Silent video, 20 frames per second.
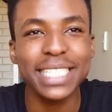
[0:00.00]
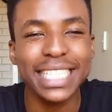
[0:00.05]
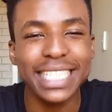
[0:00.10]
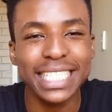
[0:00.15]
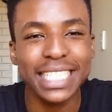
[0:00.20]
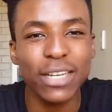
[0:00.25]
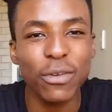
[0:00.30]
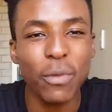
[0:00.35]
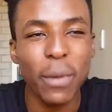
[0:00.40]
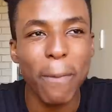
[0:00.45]

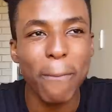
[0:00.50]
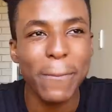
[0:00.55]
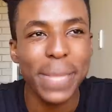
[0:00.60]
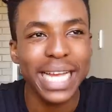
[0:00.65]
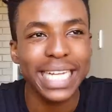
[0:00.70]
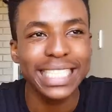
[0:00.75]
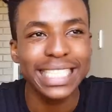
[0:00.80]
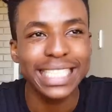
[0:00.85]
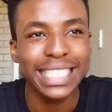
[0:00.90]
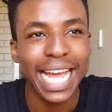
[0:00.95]
Sesting with
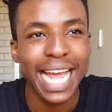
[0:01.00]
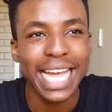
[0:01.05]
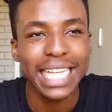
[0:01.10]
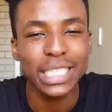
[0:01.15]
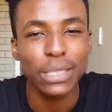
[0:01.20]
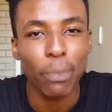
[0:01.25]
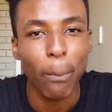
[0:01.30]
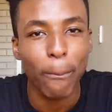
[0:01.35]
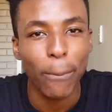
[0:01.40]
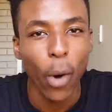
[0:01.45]
big
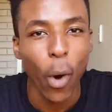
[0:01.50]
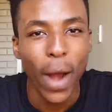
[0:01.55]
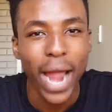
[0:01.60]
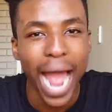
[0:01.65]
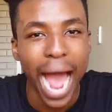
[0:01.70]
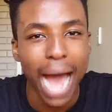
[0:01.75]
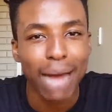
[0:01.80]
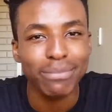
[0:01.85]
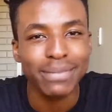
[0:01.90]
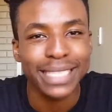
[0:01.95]
days,
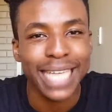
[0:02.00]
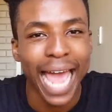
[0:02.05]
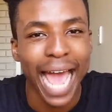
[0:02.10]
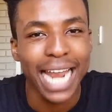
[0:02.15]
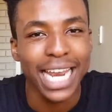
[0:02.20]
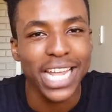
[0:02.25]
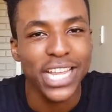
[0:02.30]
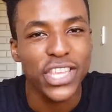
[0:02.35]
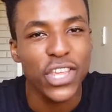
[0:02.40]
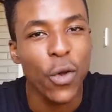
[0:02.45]
boy, I'm
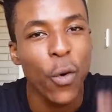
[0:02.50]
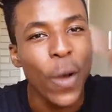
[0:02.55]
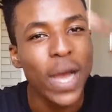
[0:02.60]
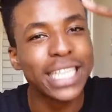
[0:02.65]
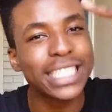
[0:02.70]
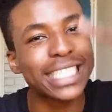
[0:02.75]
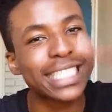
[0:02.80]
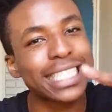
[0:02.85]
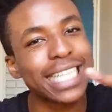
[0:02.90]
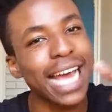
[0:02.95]
telling you,
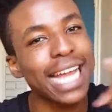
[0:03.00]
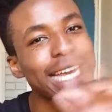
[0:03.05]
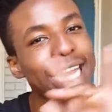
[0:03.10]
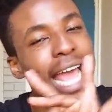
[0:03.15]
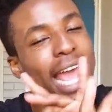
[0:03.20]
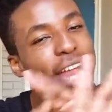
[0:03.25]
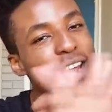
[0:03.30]
son,